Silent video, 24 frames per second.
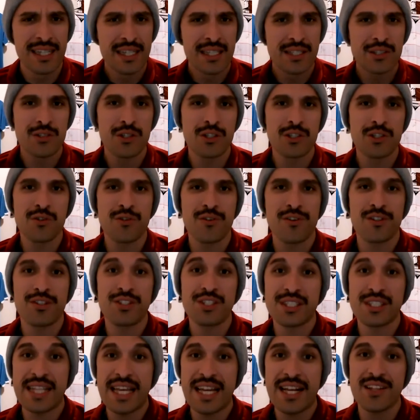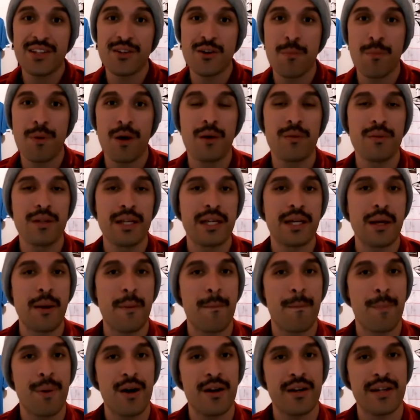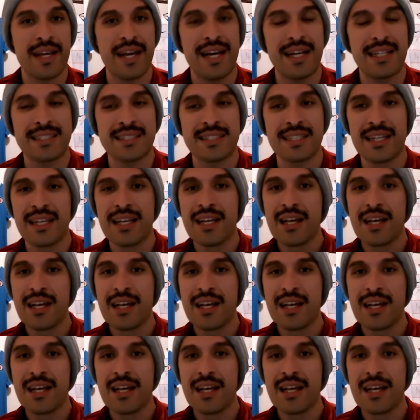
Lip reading: Search for State of the Republic podcast.